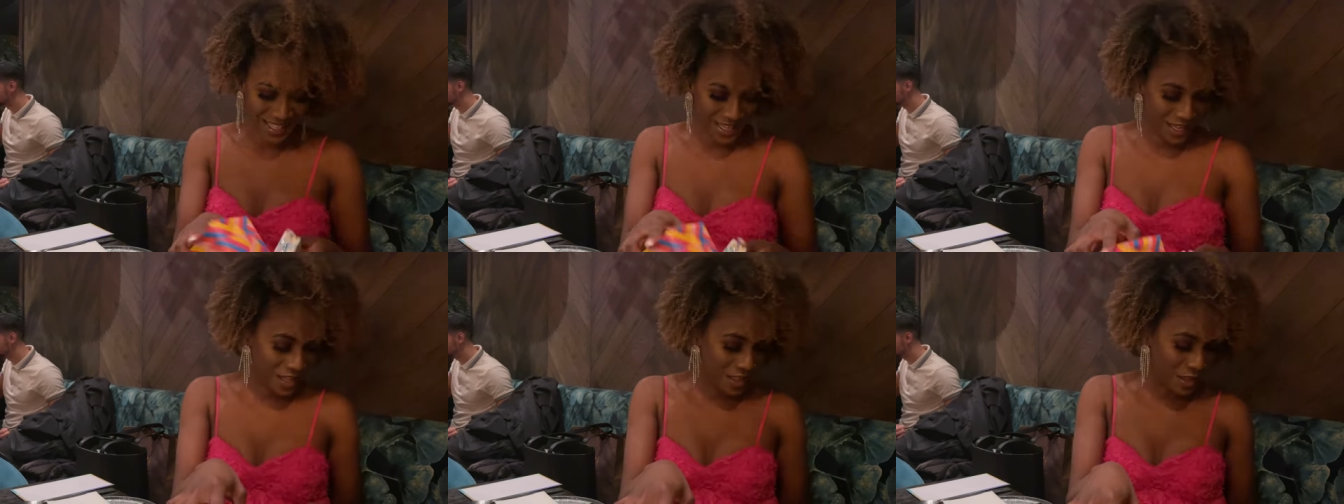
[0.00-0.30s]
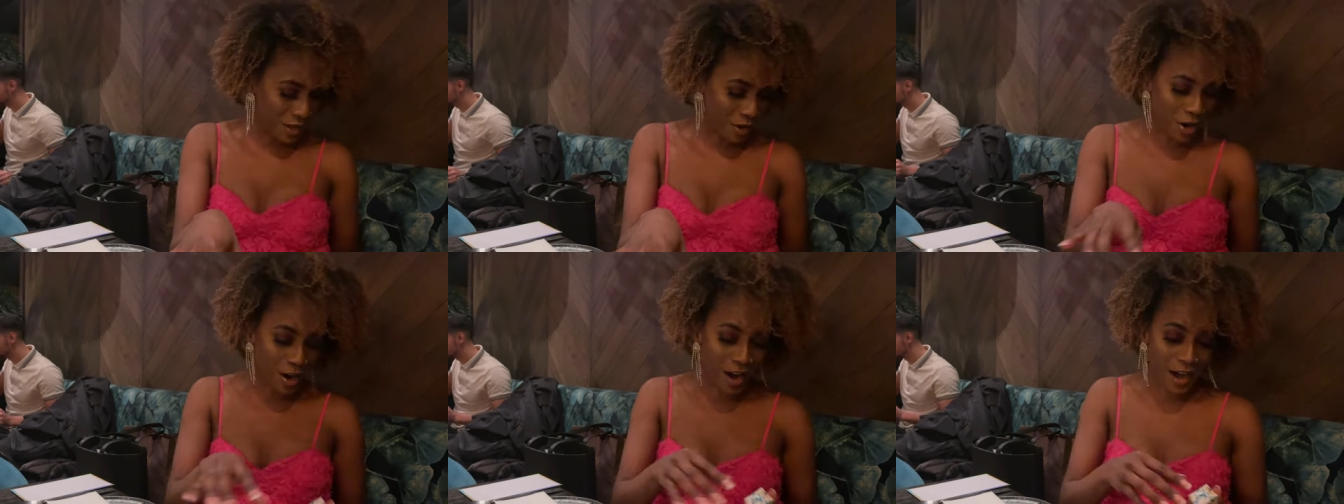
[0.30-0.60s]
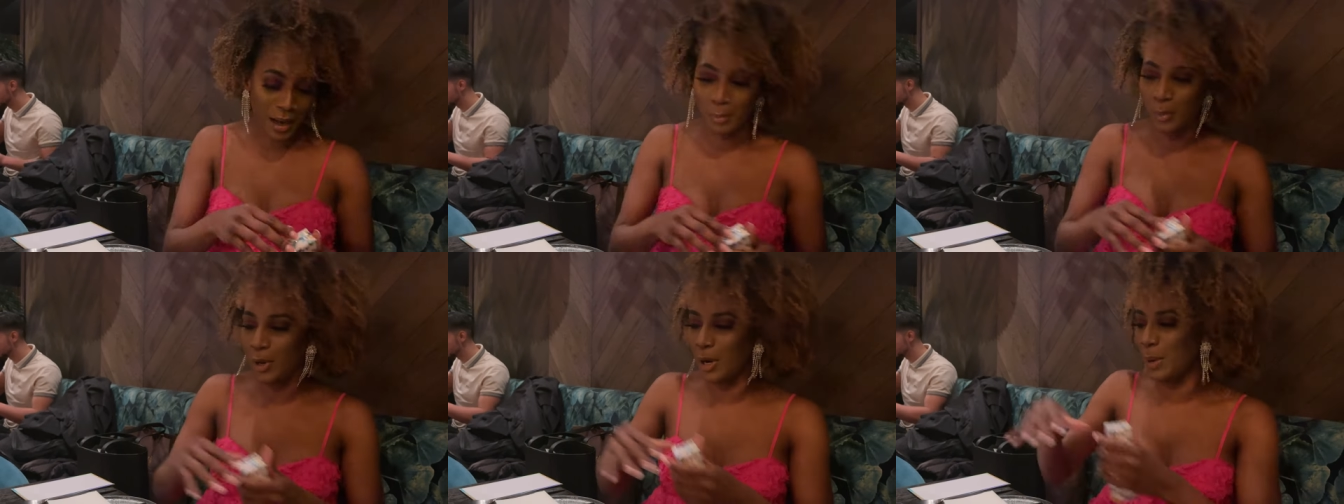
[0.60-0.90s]
The card
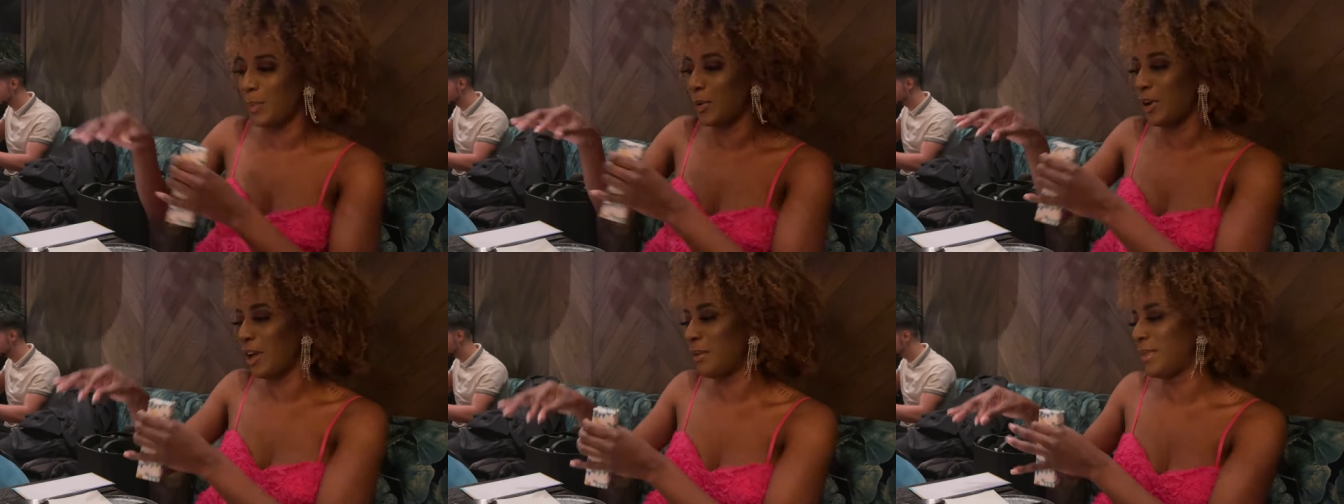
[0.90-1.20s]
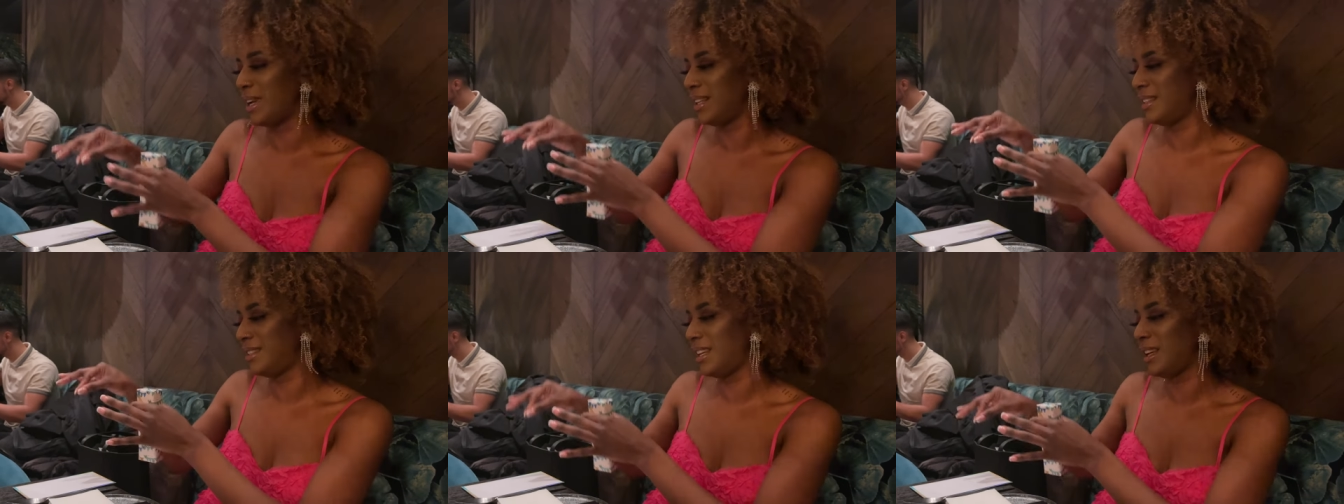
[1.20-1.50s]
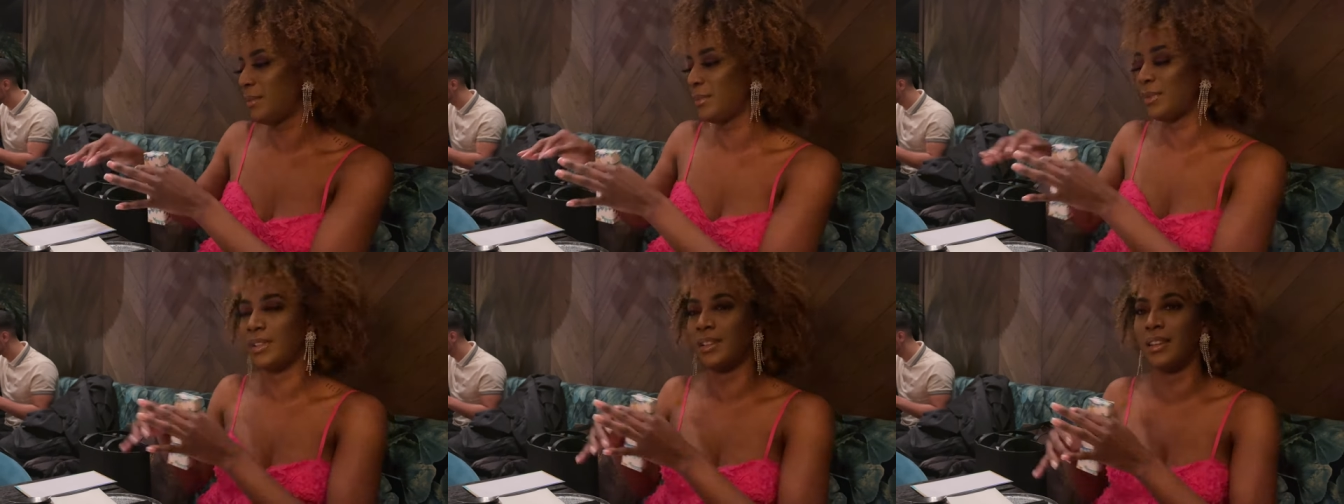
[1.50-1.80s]
I'm gonna put on my
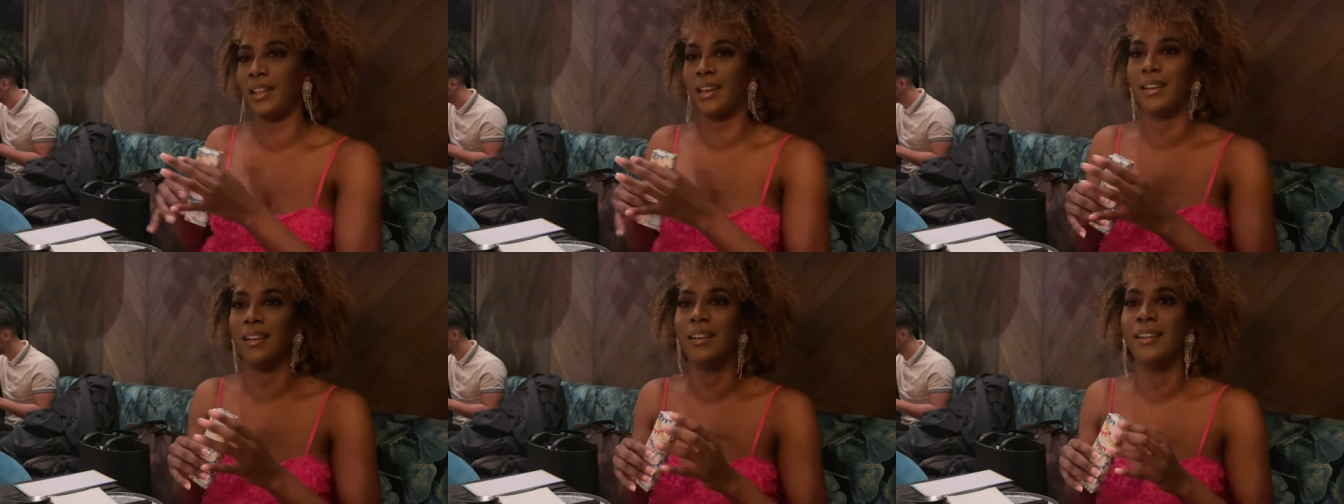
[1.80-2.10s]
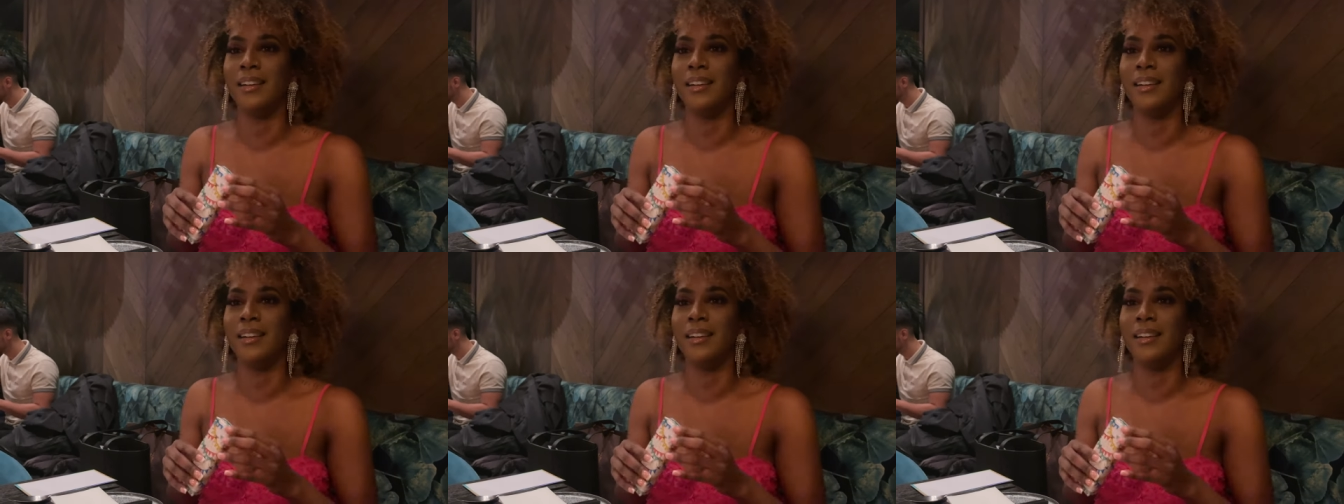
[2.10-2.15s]
table, though.